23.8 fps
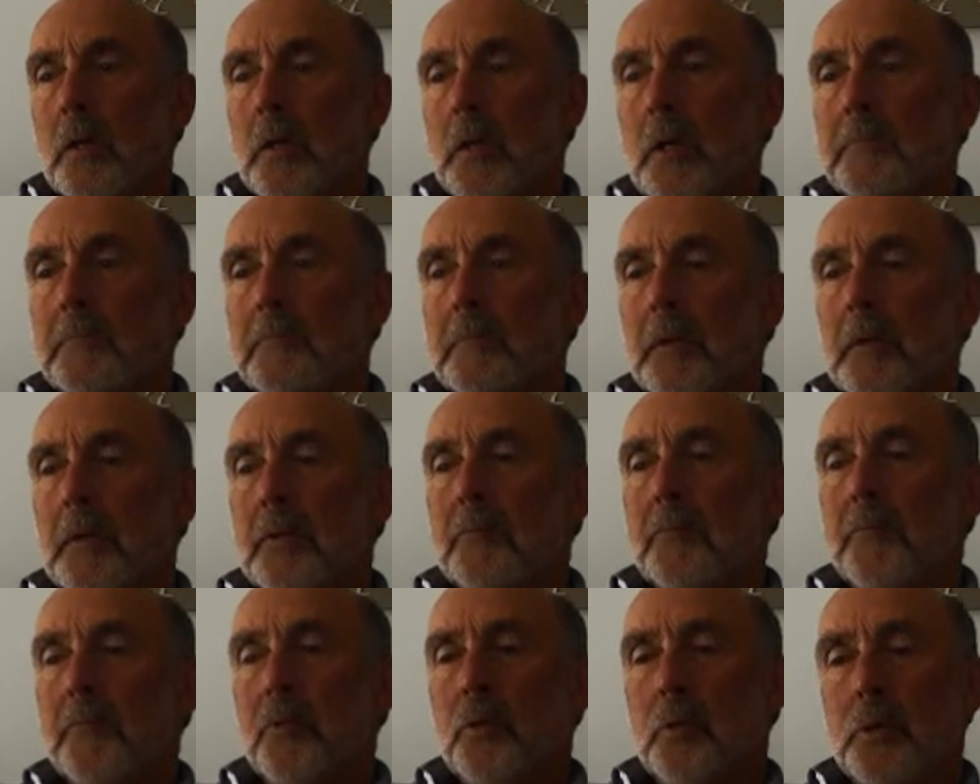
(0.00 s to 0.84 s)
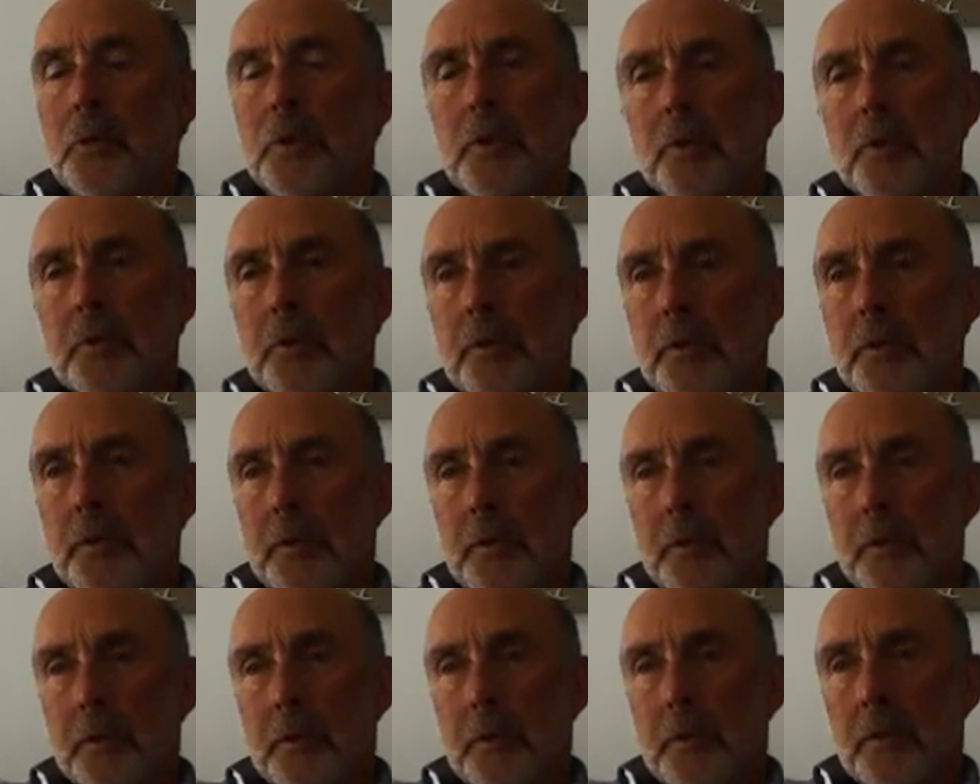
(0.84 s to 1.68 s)
I'm, I'm fortunate
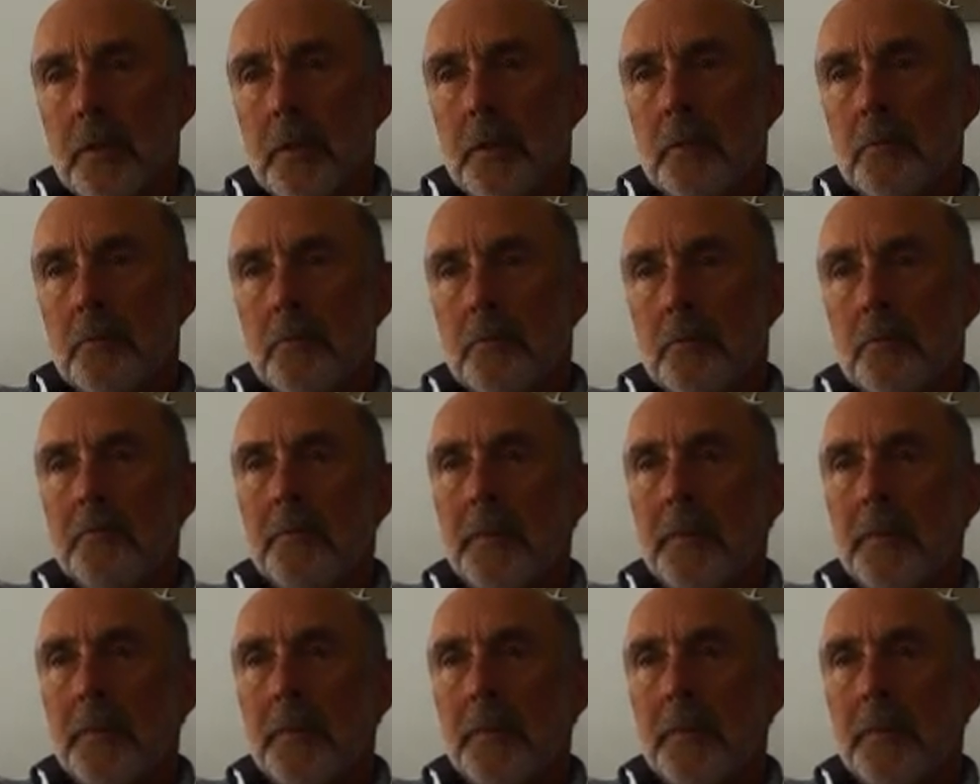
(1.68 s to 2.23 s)
that you know